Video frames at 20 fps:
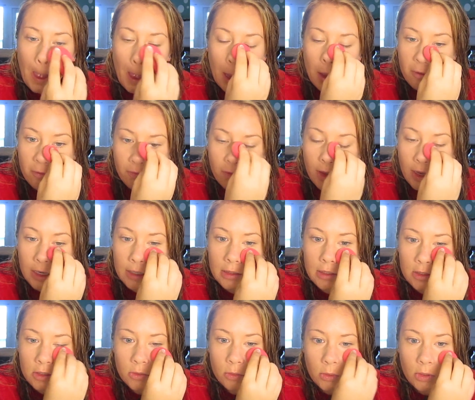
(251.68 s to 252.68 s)
I find
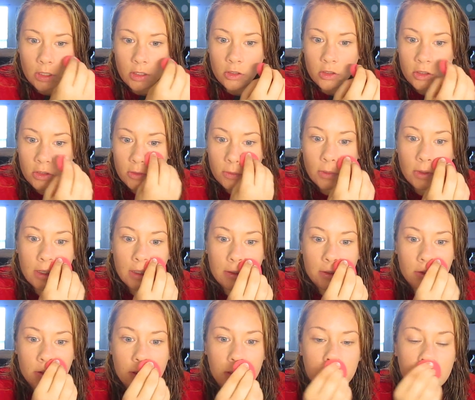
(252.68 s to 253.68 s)
this one just
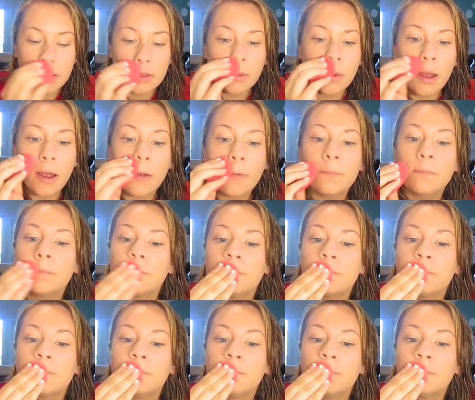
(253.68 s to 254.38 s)
works just as well.